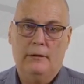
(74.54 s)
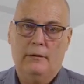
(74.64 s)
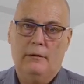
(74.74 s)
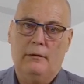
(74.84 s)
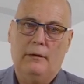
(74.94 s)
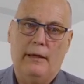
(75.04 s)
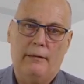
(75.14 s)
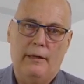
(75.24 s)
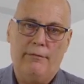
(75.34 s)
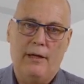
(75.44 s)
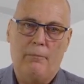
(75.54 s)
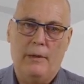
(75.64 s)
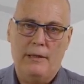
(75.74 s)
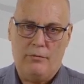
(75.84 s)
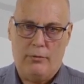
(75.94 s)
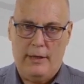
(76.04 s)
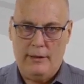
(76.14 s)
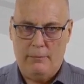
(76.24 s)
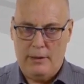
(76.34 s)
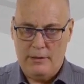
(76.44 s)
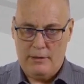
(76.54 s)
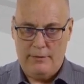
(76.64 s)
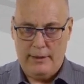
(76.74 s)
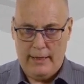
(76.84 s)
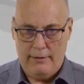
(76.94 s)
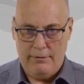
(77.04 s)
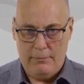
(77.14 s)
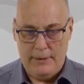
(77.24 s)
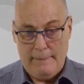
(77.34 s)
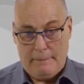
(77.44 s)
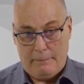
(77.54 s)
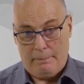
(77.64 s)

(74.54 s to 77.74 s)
So left-hand bus, right-hand bus, VA, VB.